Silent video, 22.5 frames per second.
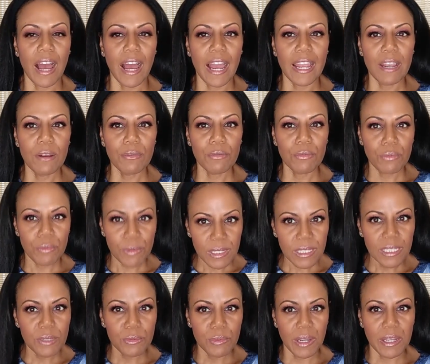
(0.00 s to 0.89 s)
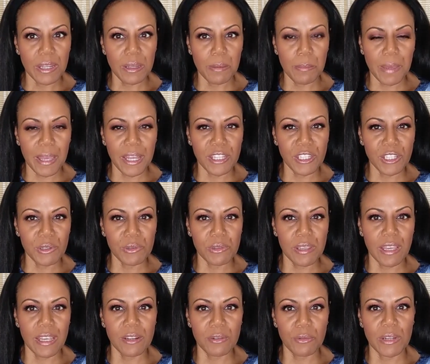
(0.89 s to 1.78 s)
I really recommend you
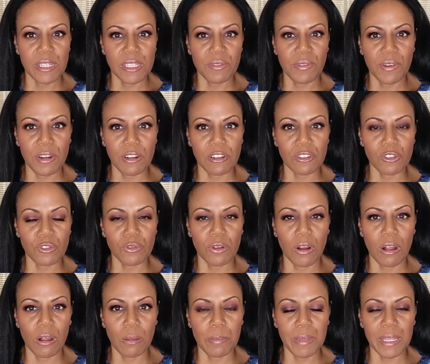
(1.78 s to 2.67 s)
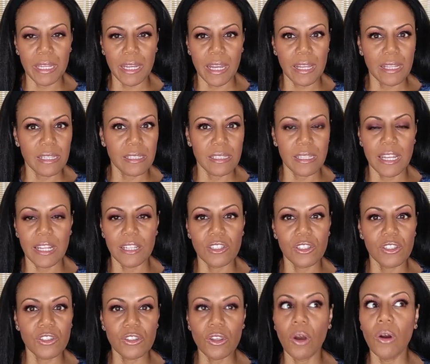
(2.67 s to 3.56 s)
take resveratrol because
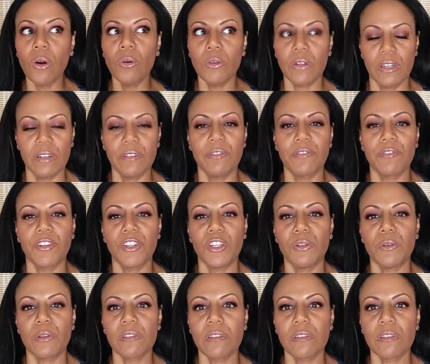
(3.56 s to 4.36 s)
it's so good for you.